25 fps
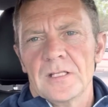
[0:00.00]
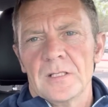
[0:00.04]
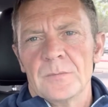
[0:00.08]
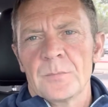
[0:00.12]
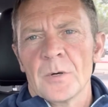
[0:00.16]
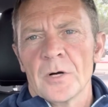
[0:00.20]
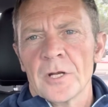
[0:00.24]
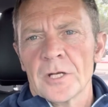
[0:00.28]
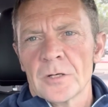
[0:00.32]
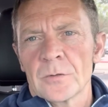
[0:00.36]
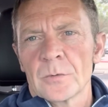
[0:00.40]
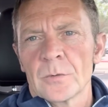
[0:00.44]

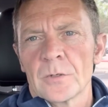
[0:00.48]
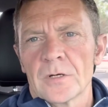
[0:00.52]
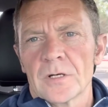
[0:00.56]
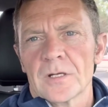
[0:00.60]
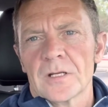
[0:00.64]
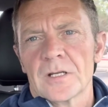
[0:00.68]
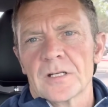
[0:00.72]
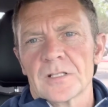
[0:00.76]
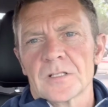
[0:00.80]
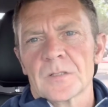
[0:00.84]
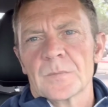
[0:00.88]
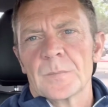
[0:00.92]

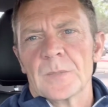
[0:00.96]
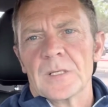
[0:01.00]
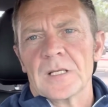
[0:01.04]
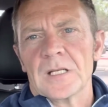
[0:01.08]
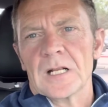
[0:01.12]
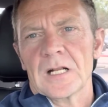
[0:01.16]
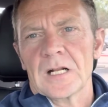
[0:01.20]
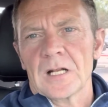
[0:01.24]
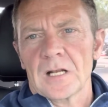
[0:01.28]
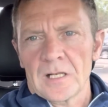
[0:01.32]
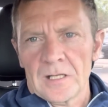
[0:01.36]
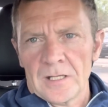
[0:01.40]
bodywork has
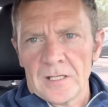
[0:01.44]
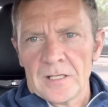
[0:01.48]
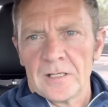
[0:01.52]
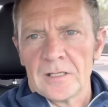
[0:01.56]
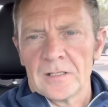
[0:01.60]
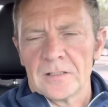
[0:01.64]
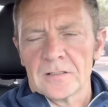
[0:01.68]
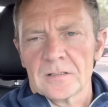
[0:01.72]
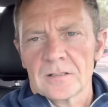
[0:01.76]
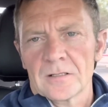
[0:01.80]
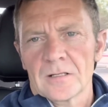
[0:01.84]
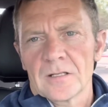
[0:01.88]
been
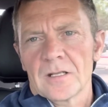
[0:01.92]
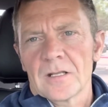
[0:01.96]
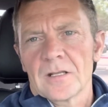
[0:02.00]
cleared,